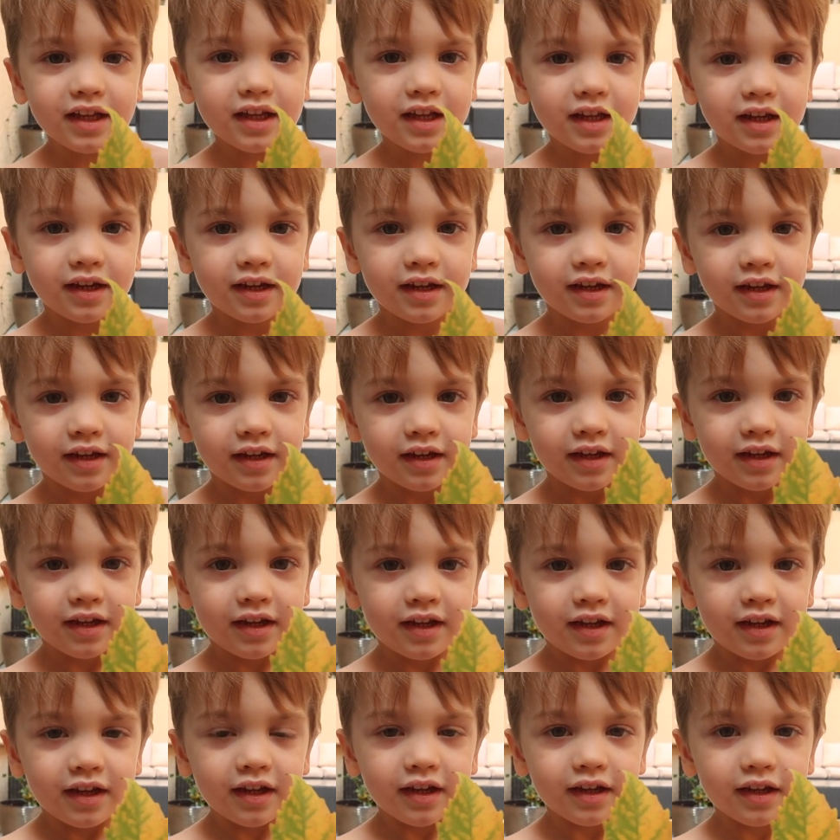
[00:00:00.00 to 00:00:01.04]
You wanna show
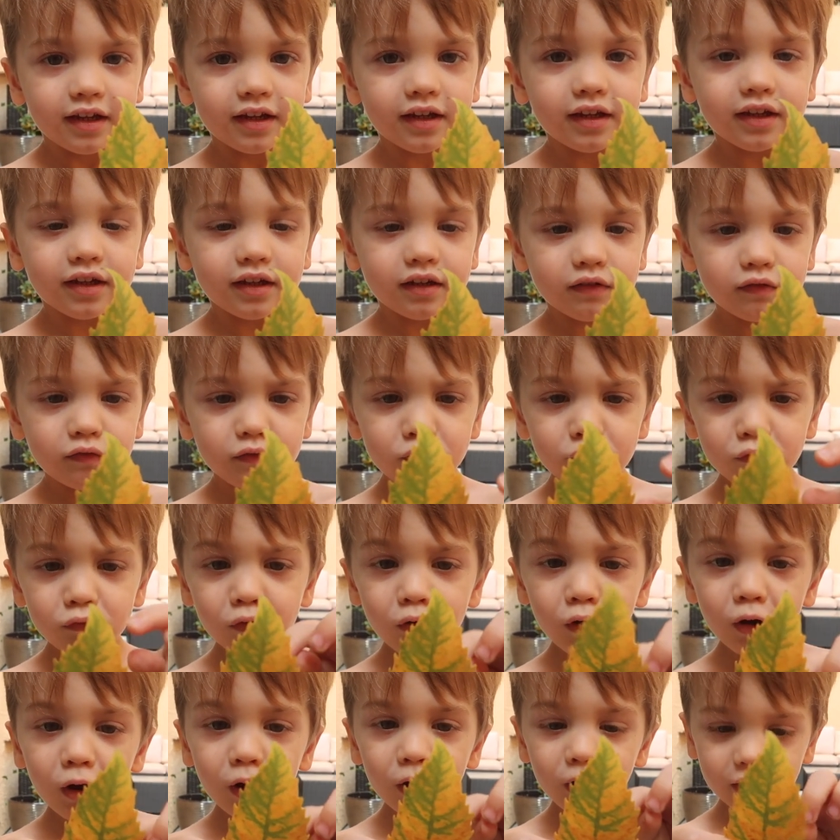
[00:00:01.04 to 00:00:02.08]
them, honey?
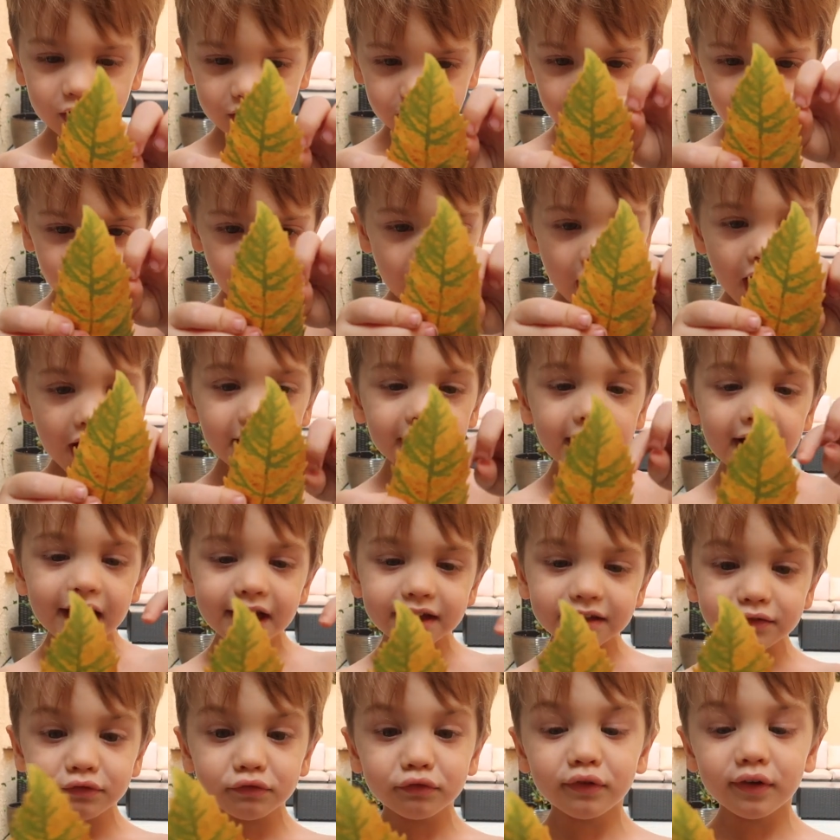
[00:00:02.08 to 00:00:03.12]
Look,
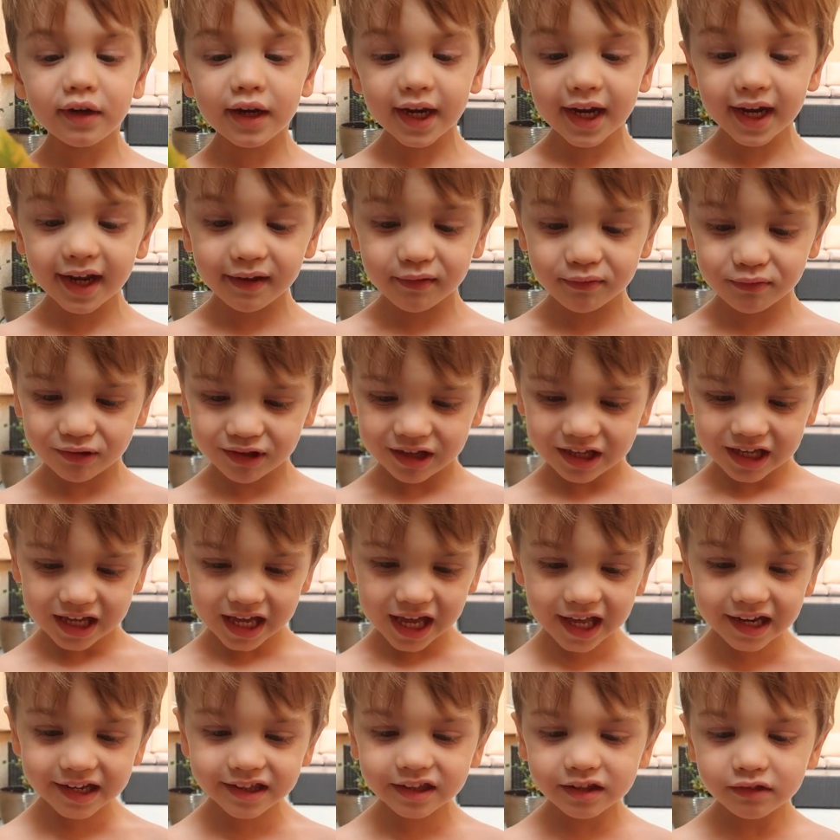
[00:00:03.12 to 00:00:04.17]
that's me.
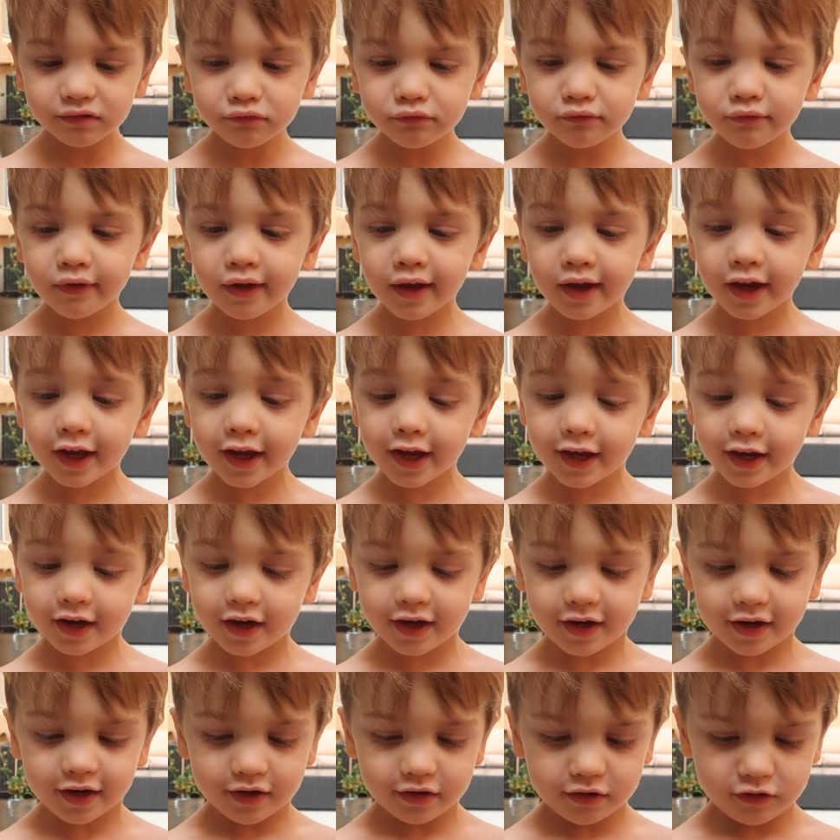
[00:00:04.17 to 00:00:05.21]
It's
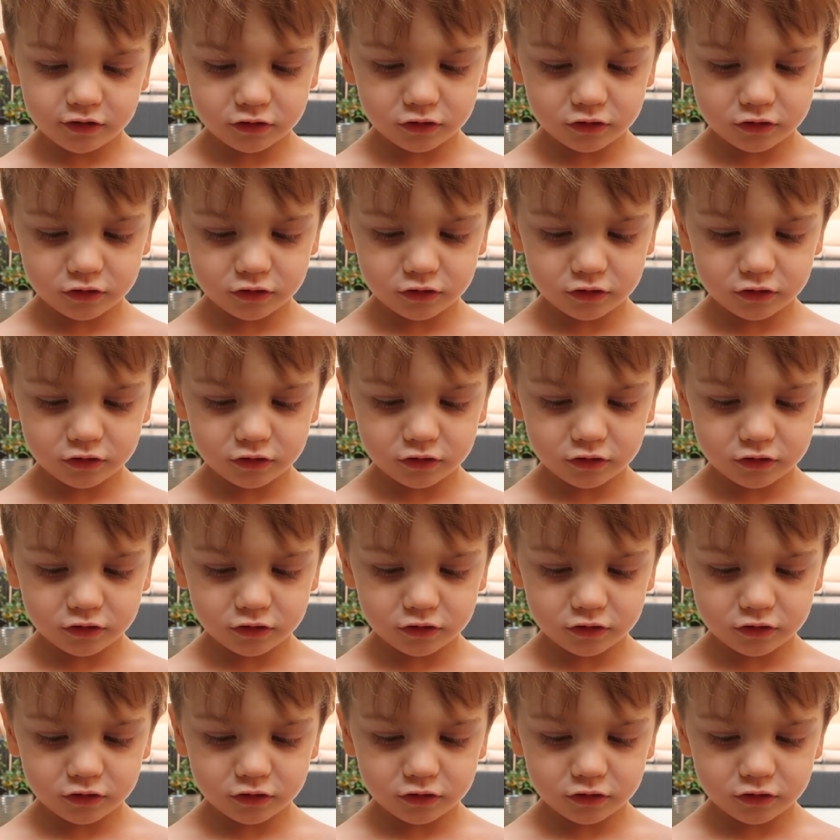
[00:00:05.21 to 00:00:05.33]
red.